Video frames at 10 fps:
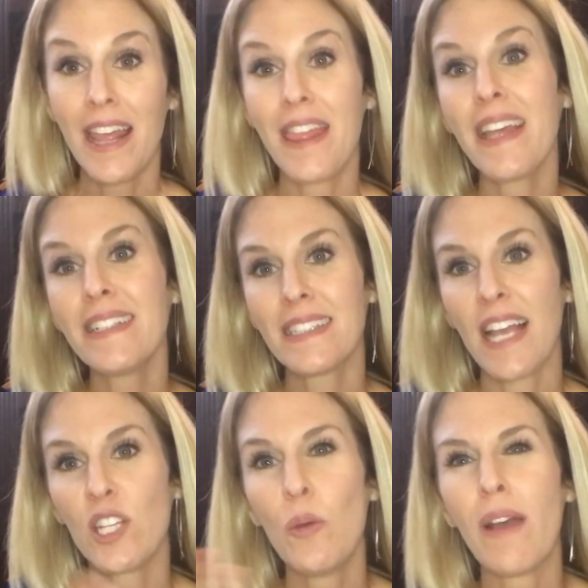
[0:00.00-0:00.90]
the things
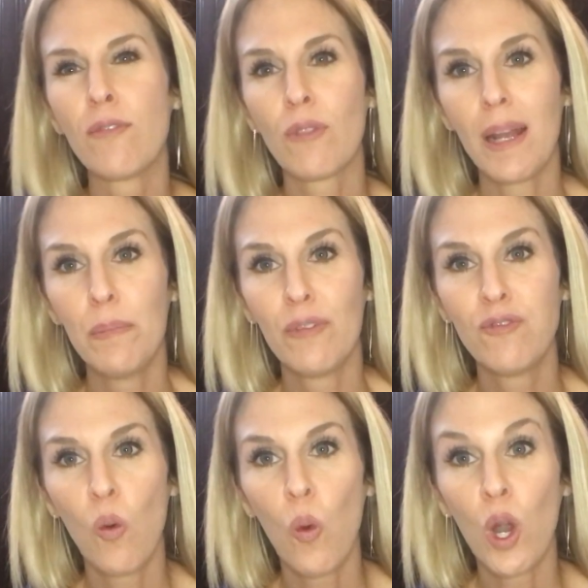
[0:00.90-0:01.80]
that you have read
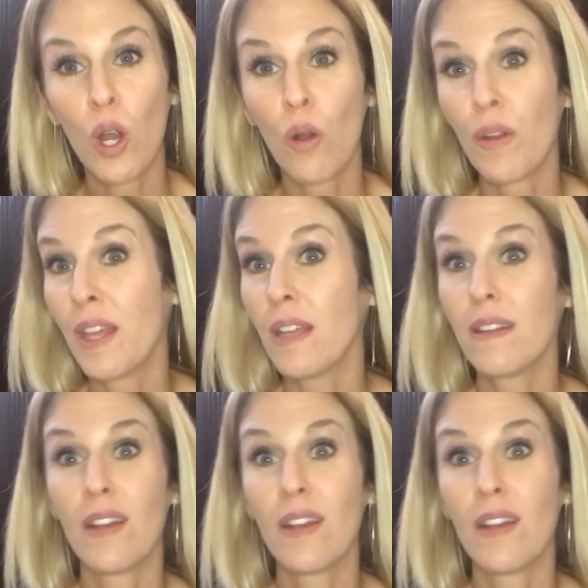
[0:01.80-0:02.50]
before or that,